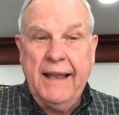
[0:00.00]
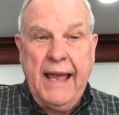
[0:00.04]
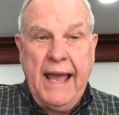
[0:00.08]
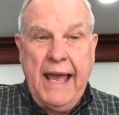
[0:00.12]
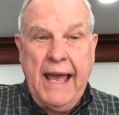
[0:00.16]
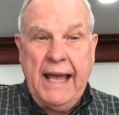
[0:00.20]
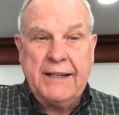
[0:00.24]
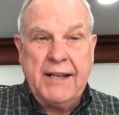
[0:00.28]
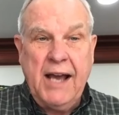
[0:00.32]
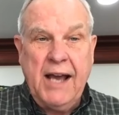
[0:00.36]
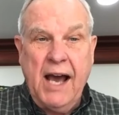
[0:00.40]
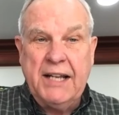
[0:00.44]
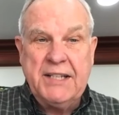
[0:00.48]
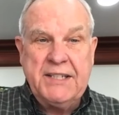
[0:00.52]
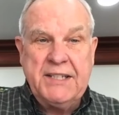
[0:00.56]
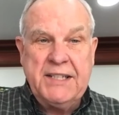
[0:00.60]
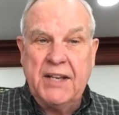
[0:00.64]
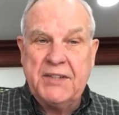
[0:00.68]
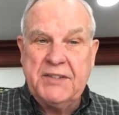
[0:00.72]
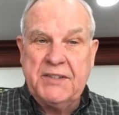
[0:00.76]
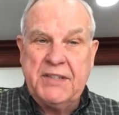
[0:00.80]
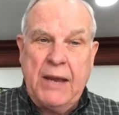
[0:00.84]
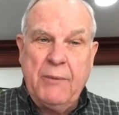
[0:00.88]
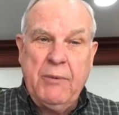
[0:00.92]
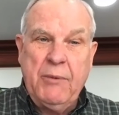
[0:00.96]
And God's now
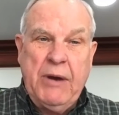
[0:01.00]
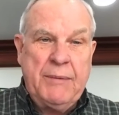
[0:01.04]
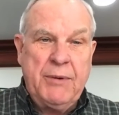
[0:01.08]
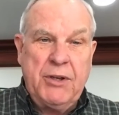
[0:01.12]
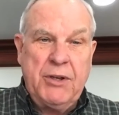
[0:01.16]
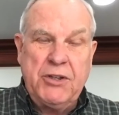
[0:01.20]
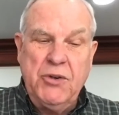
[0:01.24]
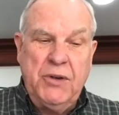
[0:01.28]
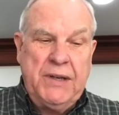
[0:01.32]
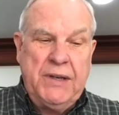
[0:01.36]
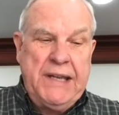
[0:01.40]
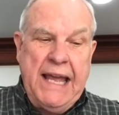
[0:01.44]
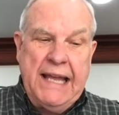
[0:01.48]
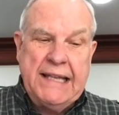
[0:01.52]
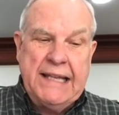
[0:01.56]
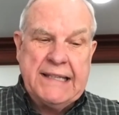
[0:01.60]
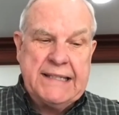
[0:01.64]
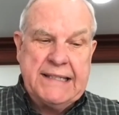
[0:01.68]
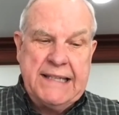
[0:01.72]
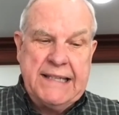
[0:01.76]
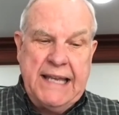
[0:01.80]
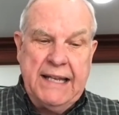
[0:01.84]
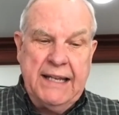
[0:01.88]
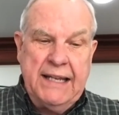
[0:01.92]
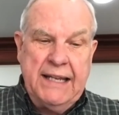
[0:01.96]
saying, wait a minute, you can't
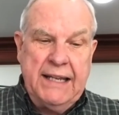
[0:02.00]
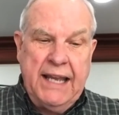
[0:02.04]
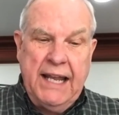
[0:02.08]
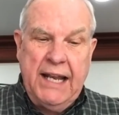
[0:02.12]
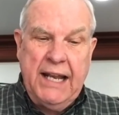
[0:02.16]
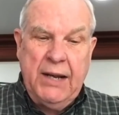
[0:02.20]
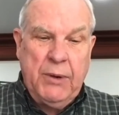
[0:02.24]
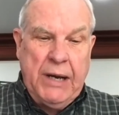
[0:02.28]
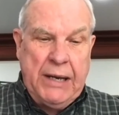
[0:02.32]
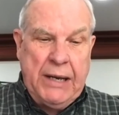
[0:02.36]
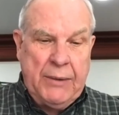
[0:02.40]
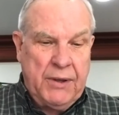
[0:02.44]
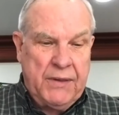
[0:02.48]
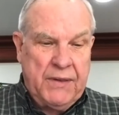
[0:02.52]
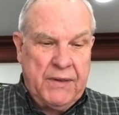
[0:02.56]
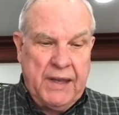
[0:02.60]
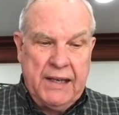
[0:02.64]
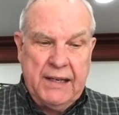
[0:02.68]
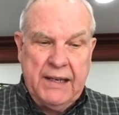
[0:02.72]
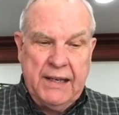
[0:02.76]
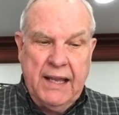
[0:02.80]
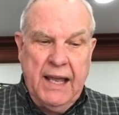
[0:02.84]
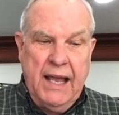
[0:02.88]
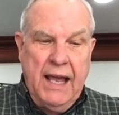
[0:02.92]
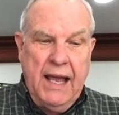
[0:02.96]
sin and get away with it.